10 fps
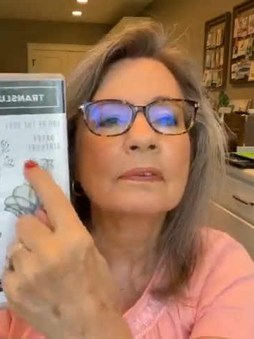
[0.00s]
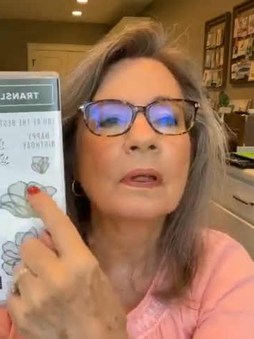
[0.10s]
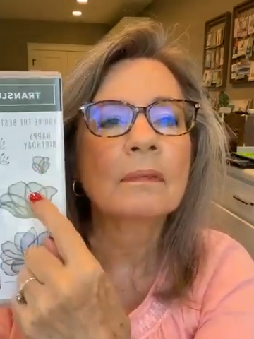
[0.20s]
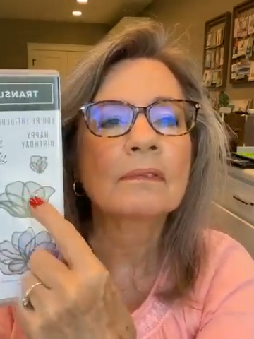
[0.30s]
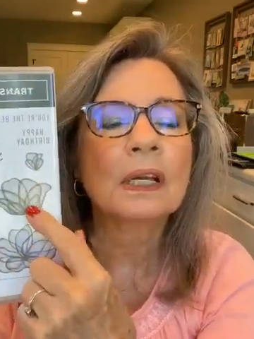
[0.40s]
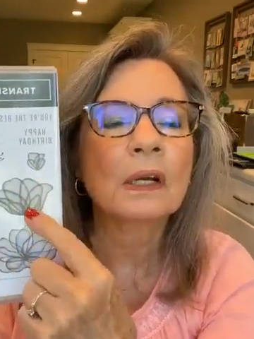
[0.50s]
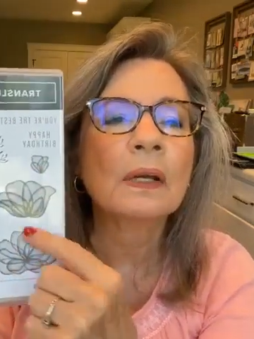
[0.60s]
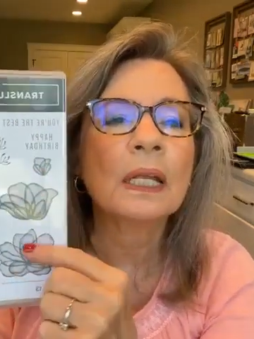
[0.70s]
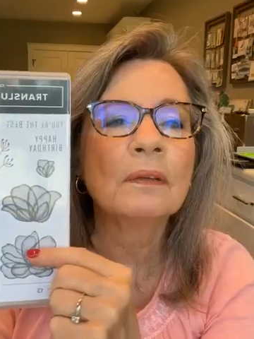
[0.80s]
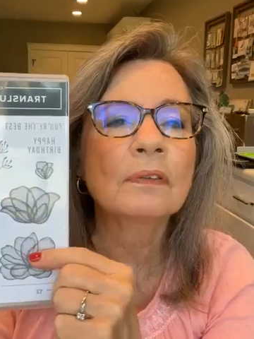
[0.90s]
some
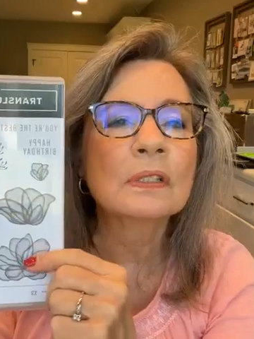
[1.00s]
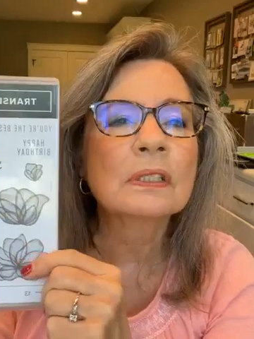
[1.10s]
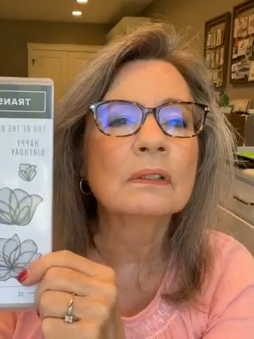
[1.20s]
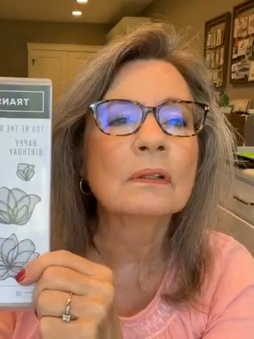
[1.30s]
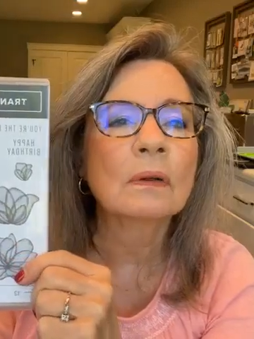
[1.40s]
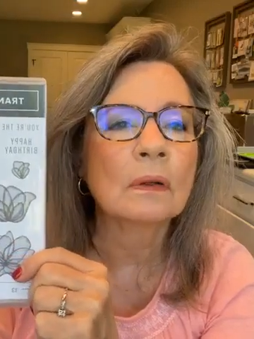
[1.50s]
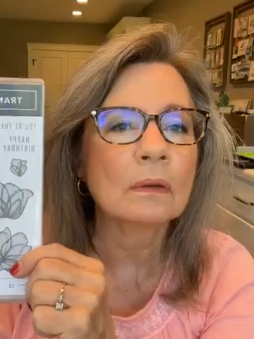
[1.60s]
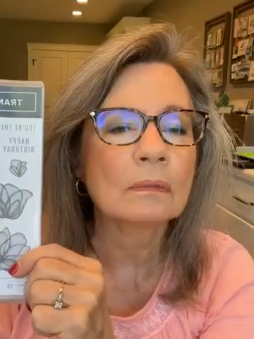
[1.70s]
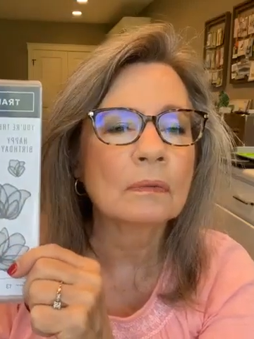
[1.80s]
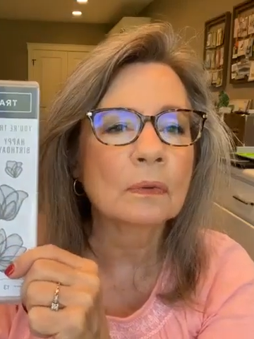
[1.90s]
very
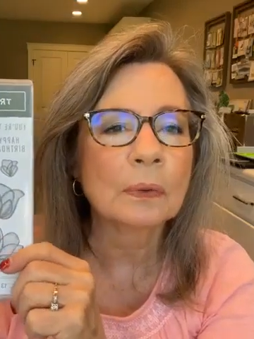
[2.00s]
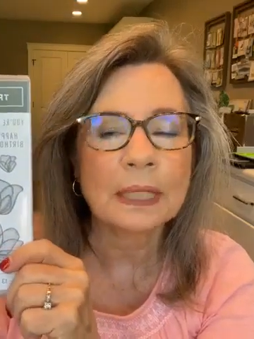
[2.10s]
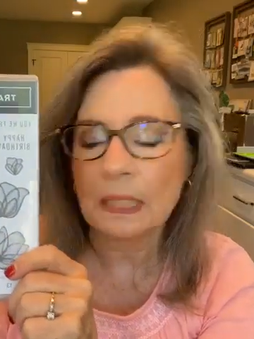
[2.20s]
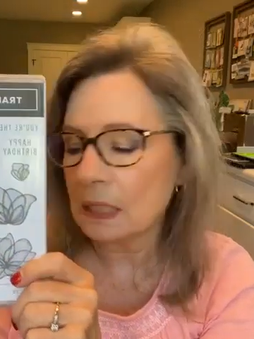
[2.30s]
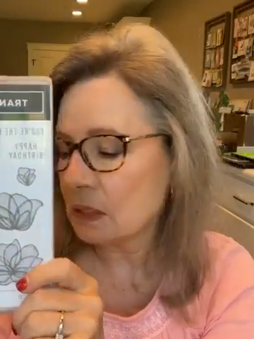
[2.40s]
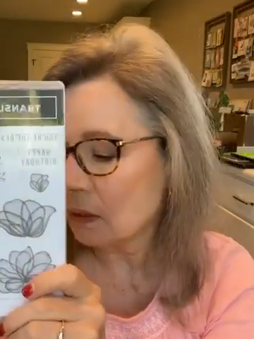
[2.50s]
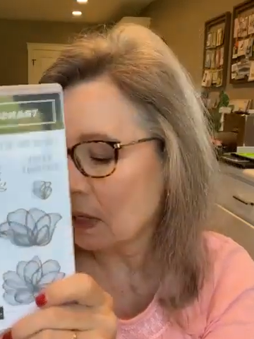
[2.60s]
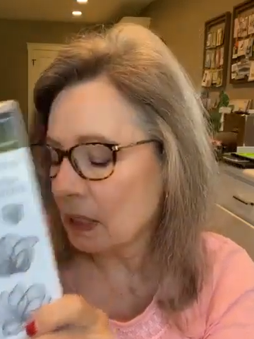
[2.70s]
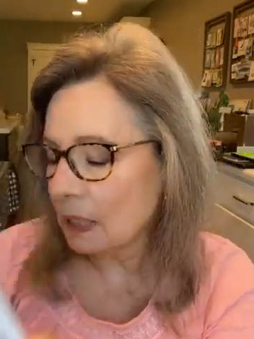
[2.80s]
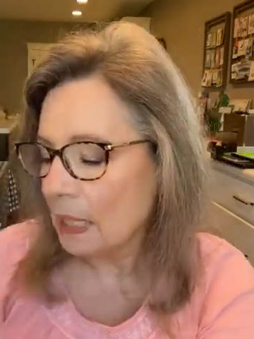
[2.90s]
versatile greetings
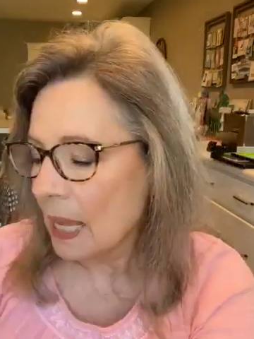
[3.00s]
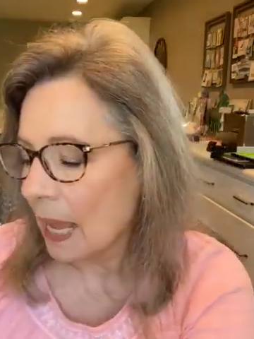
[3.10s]
on it.